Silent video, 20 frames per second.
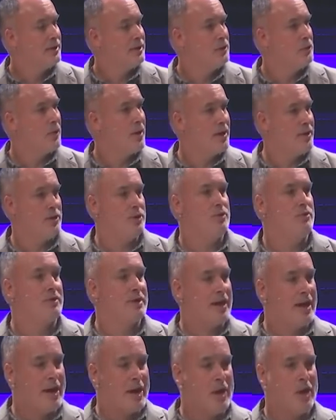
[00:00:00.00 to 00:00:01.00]
In the way that you
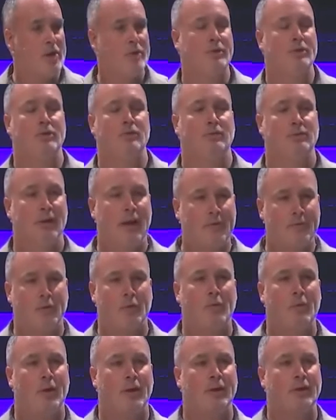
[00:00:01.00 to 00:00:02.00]
care and you love
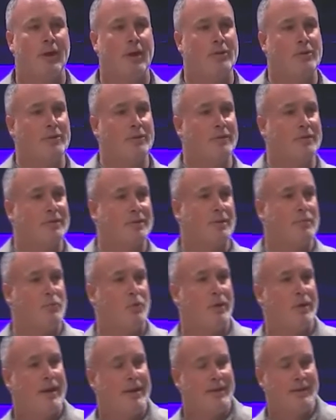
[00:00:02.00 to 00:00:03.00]
for one another, if
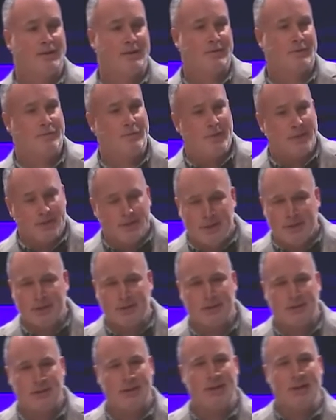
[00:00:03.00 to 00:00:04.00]
someone is
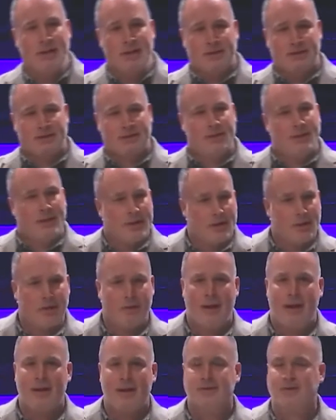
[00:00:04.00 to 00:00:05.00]
physically sick
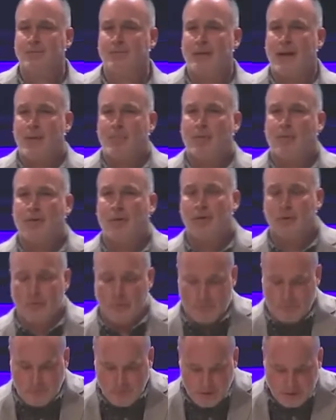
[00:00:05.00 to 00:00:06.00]
or has some type of
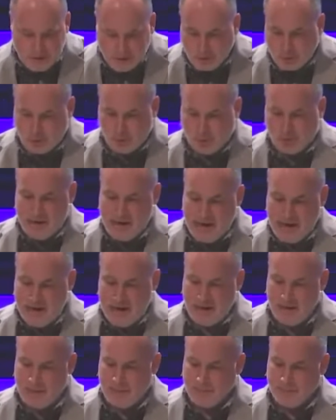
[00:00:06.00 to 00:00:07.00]
other physical
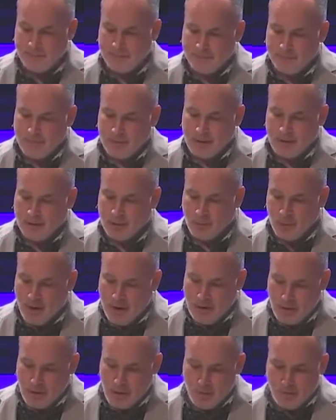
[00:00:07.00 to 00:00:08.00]
need, in the
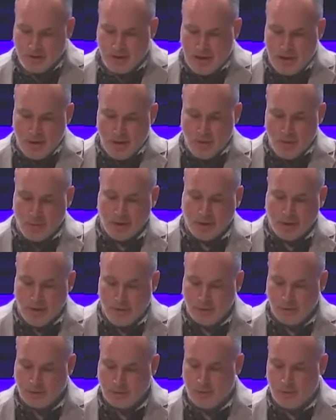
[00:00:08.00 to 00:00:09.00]
way that you carry one
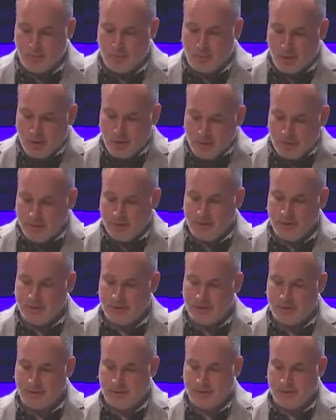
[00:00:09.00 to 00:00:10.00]
another's
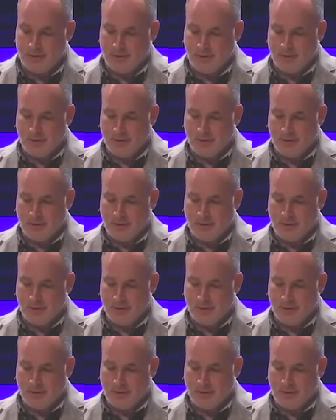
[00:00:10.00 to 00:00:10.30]
burdens.